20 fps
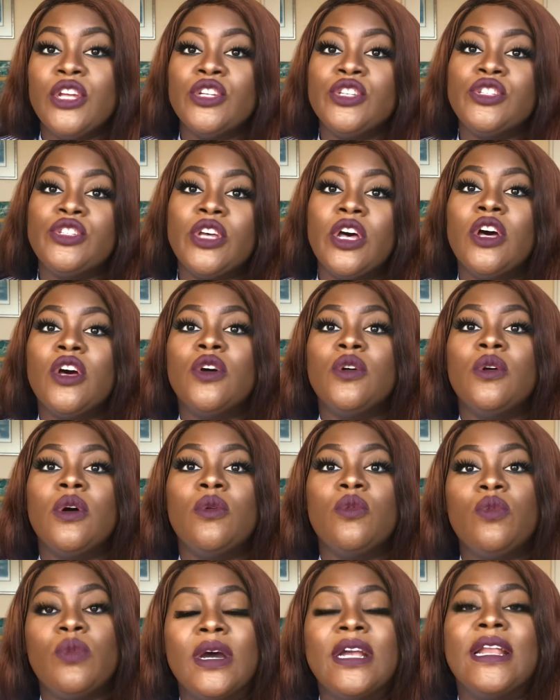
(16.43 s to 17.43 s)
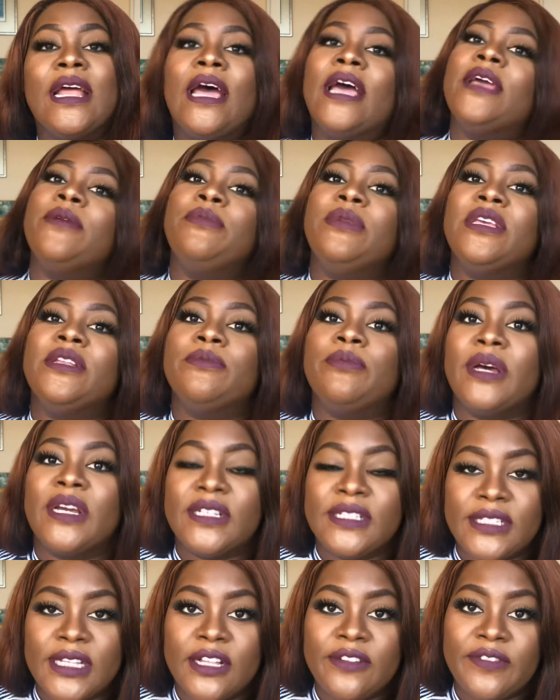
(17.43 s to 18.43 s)
So what I mean
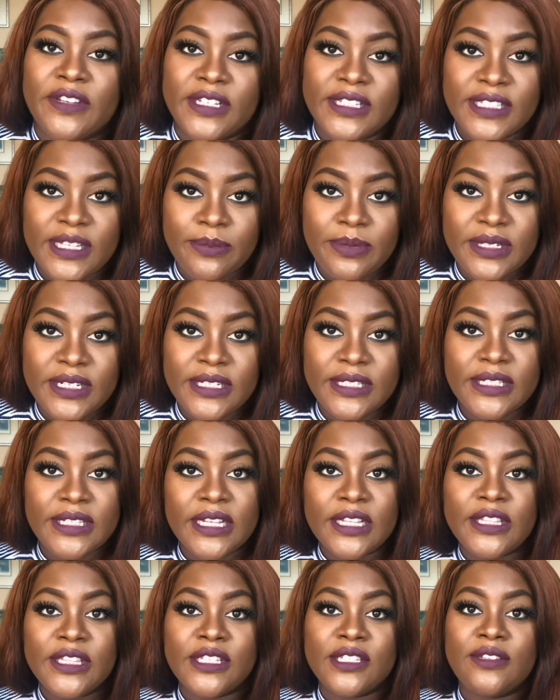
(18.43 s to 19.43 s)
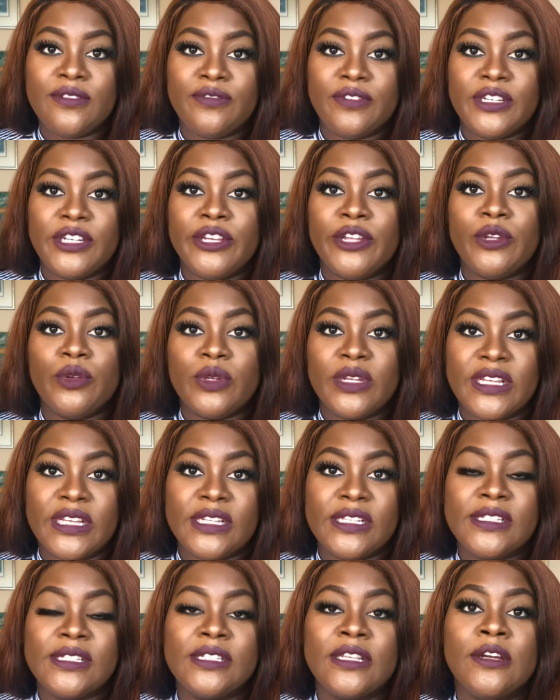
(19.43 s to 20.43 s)
by self-acceptance in this video
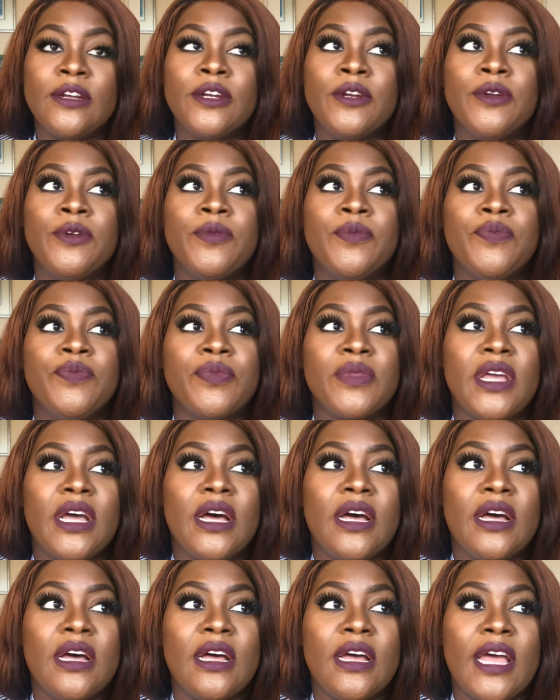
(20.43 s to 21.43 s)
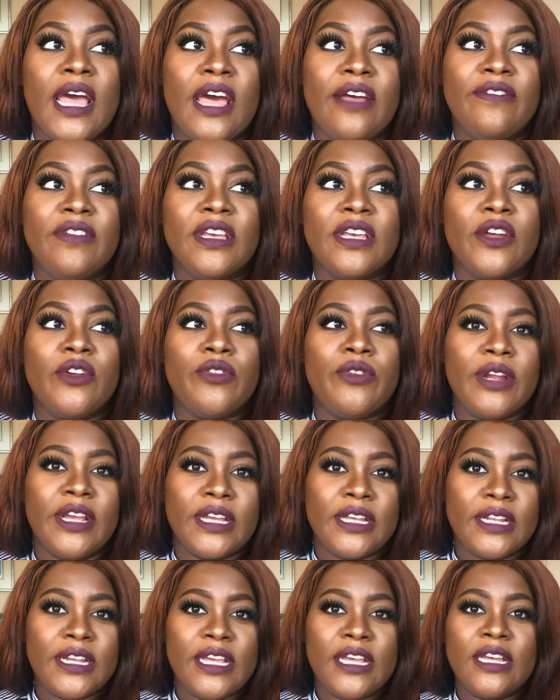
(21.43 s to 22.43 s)
is having a
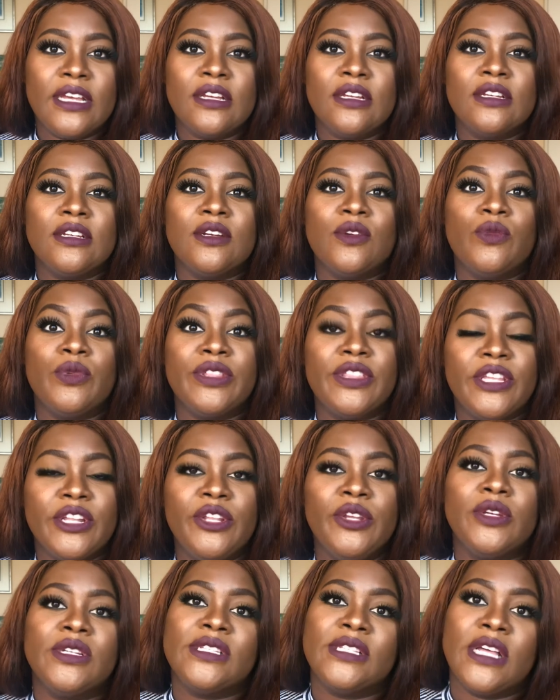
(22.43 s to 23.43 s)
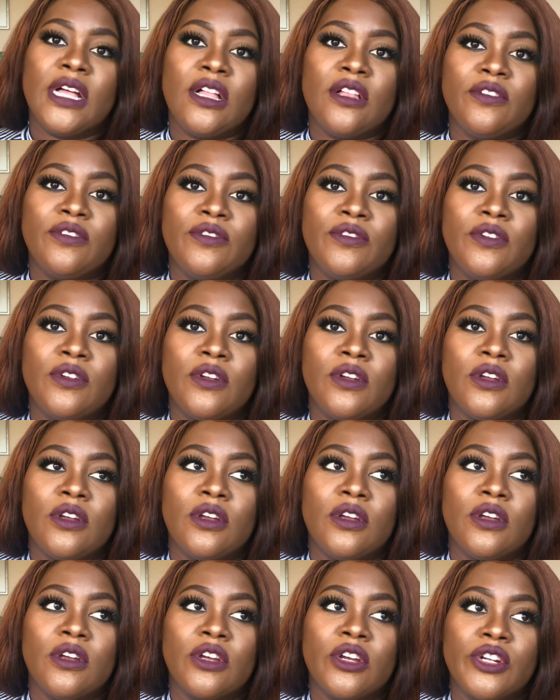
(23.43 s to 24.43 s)
reckoning within yourself
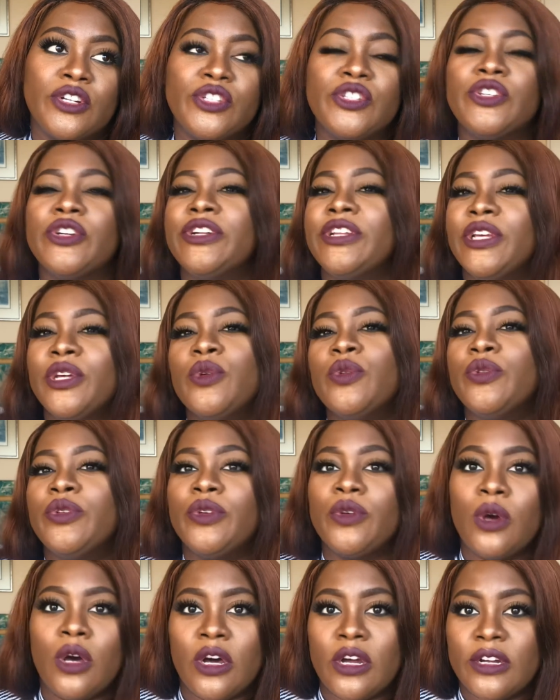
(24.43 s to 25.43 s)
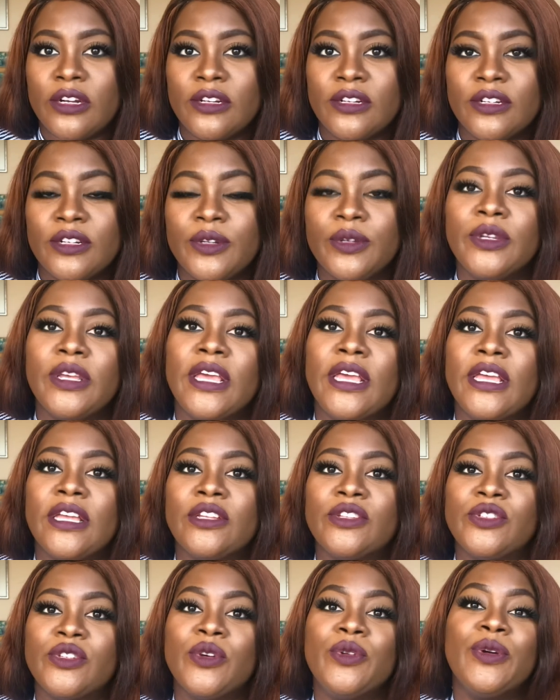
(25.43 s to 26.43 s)
concerning who you are.
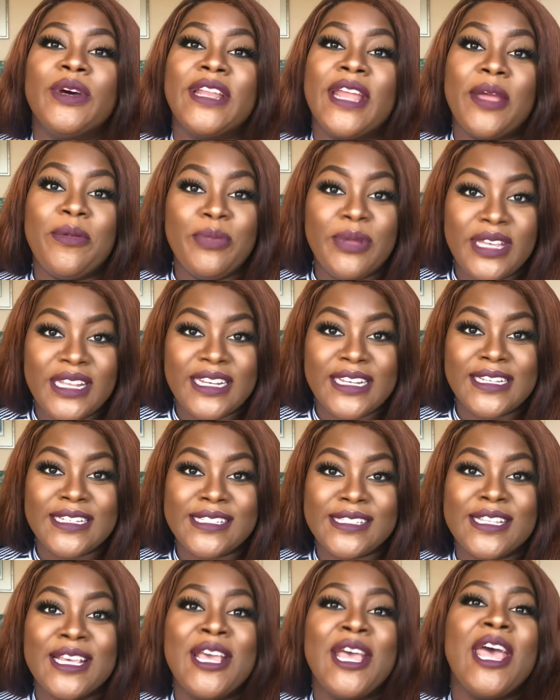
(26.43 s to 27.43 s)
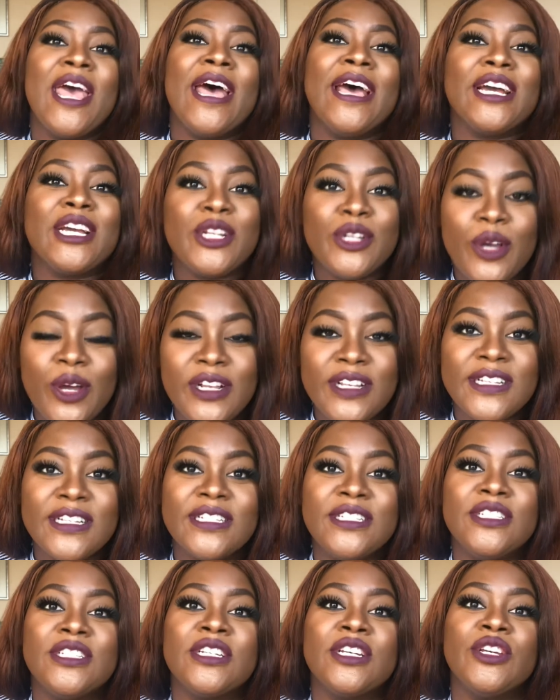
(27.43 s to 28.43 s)
Okay, so what I mean is
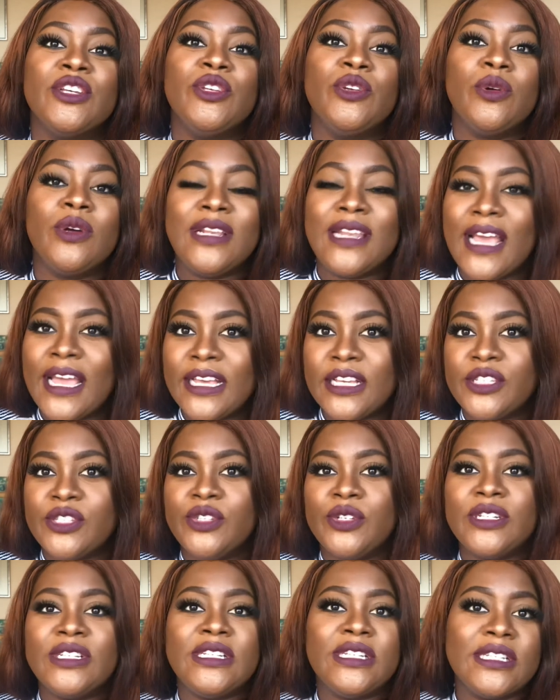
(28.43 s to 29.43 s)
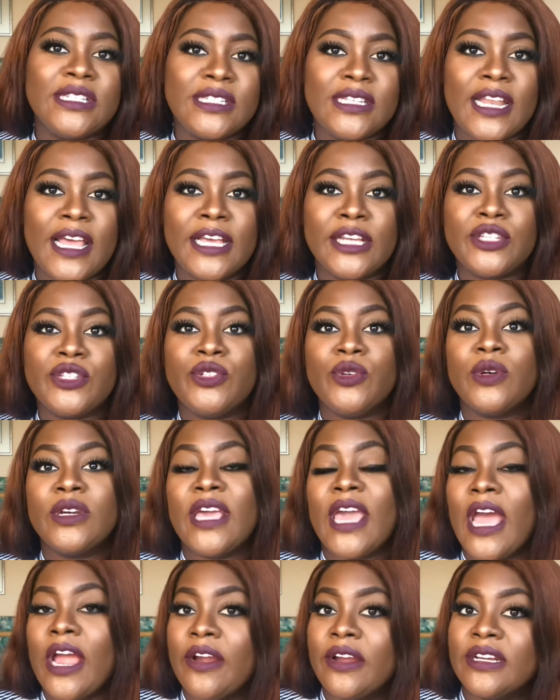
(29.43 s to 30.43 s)
acknowledge your likes, your dislikes, your
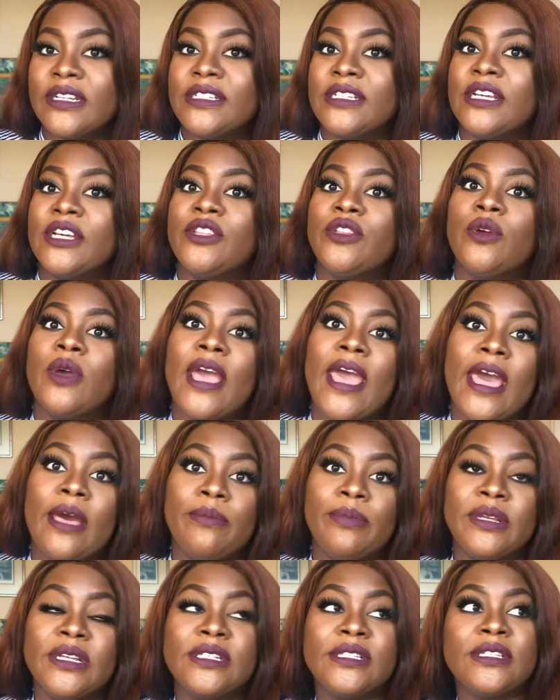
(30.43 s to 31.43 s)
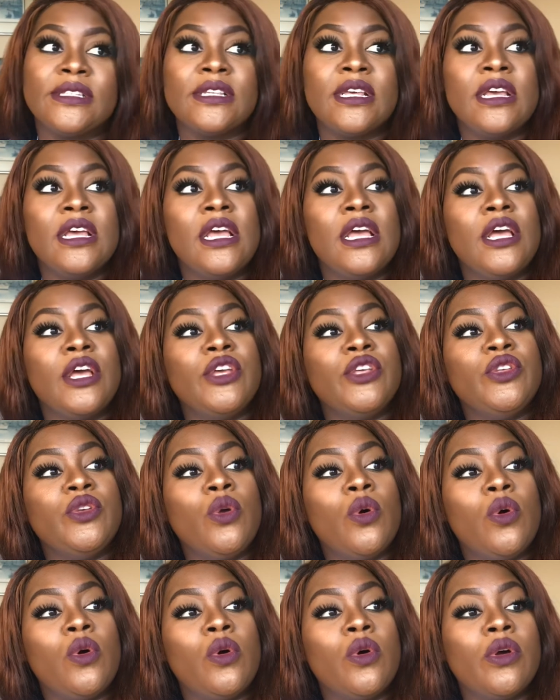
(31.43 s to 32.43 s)
character, your habits,
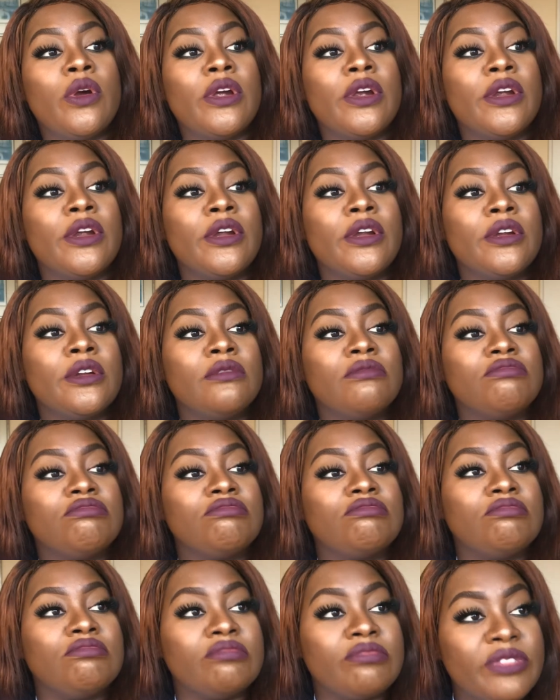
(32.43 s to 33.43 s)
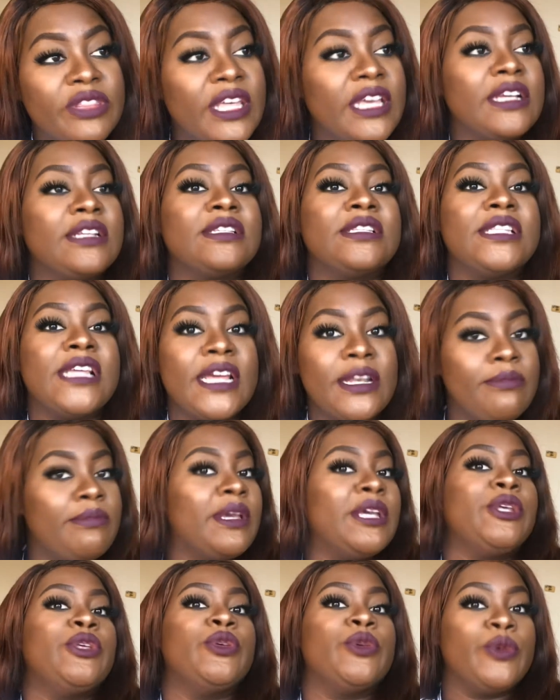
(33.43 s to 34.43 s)
your things that
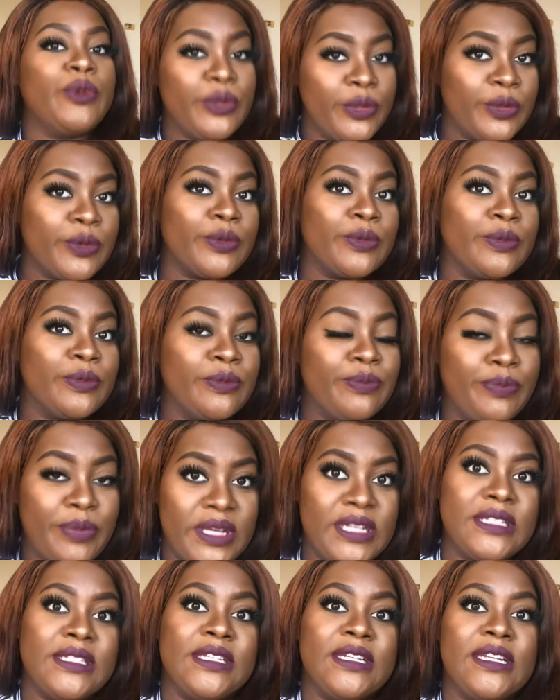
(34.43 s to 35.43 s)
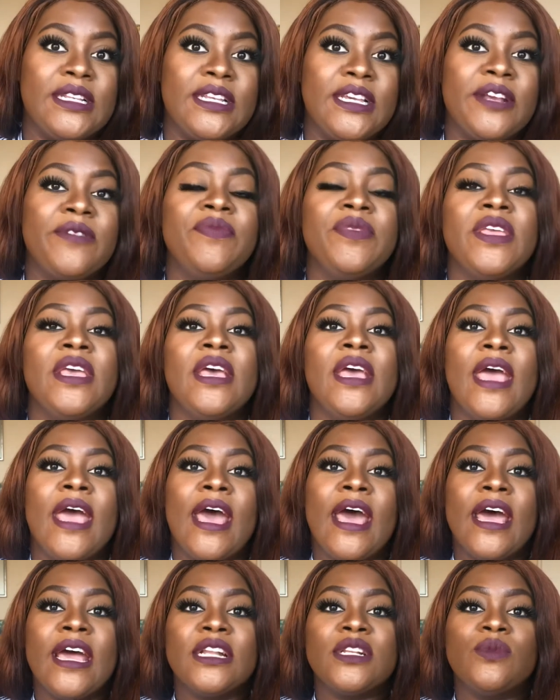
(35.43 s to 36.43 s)
make you you, basically.
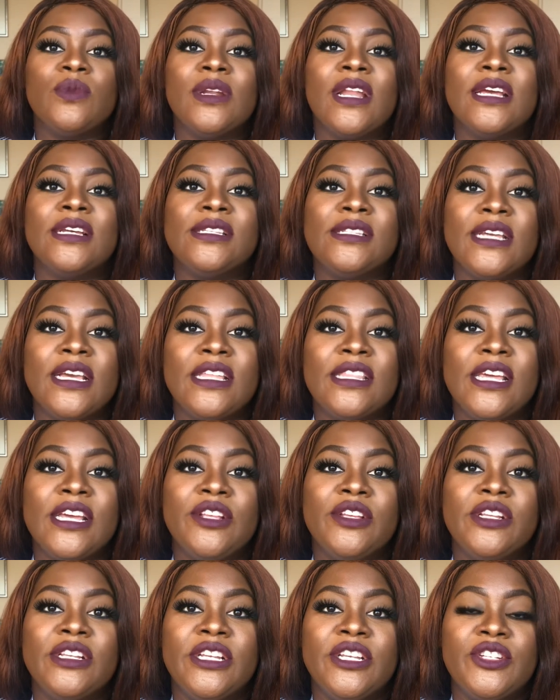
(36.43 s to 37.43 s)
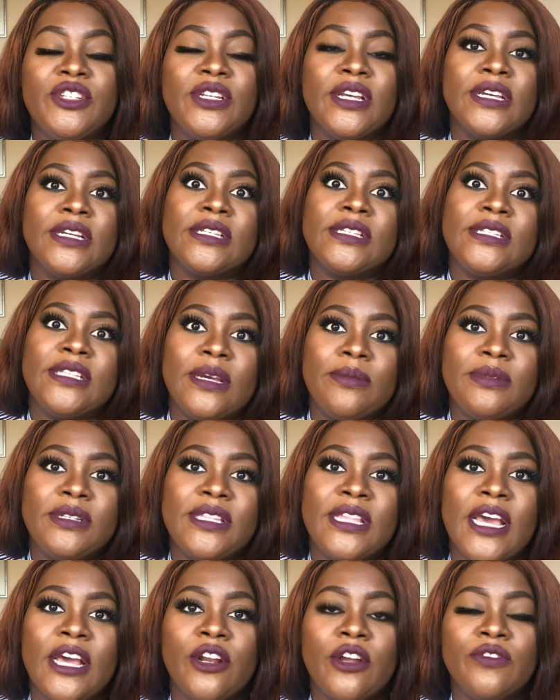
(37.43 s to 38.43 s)
And when I say that you need to
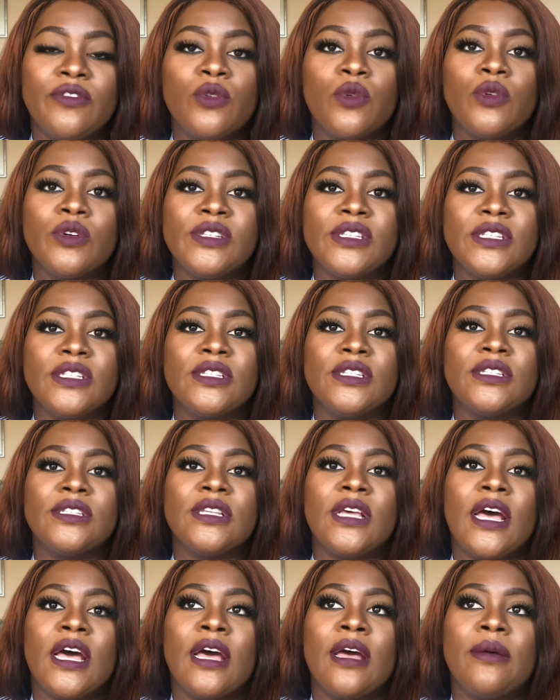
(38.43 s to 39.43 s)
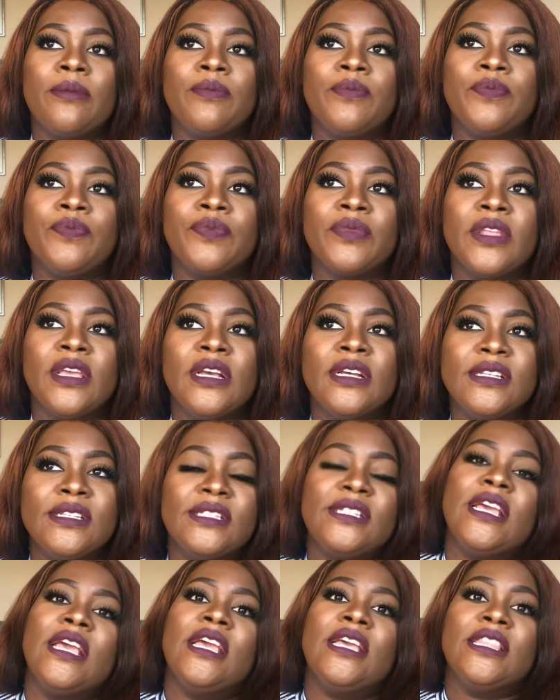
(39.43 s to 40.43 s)
accept that, of course, it's
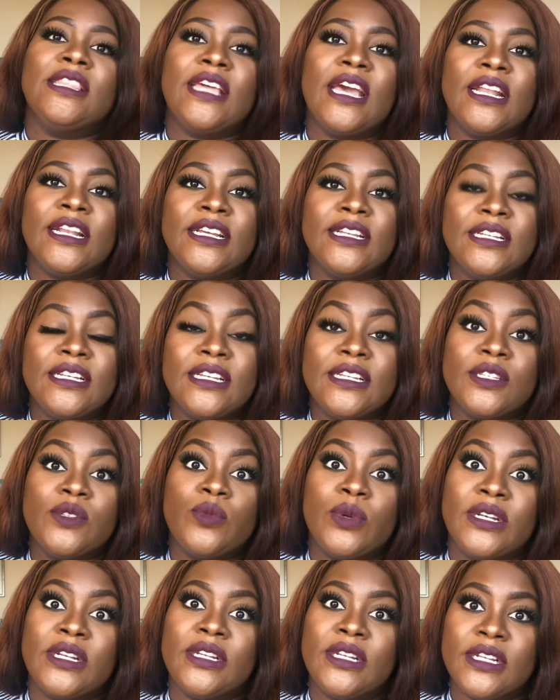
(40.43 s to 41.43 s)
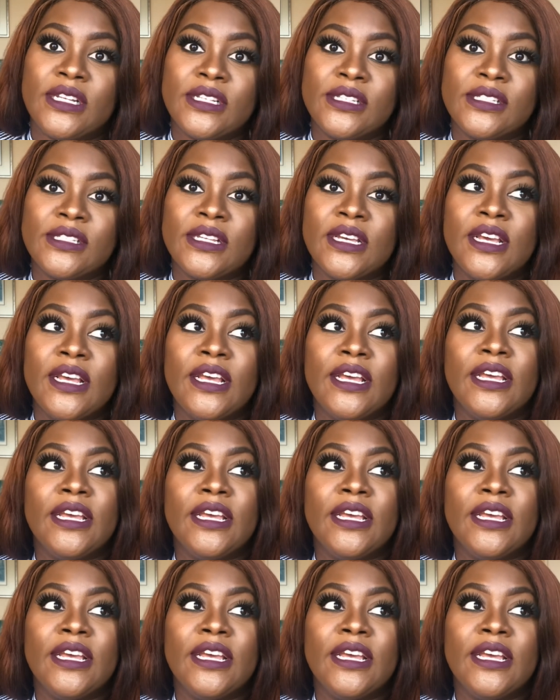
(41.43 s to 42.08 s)
saying that it is what it is.